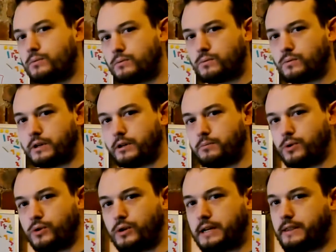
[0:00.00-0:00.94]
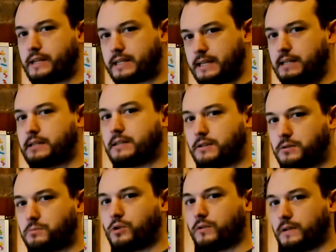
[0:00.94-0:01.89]
one or more, and they tend to do
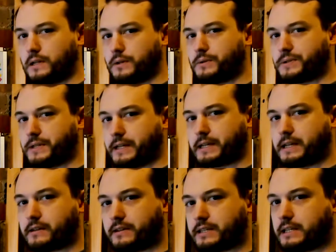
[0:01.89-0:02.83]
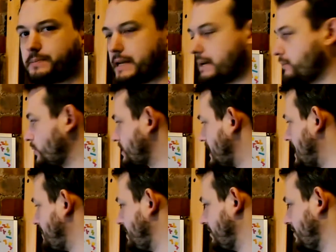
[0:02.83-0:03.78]
more of a loot circuit because they're spending more time
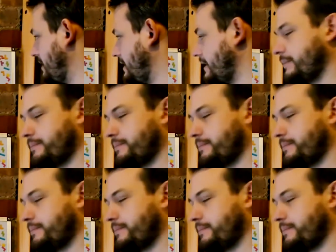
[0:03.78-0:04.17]
in the raid.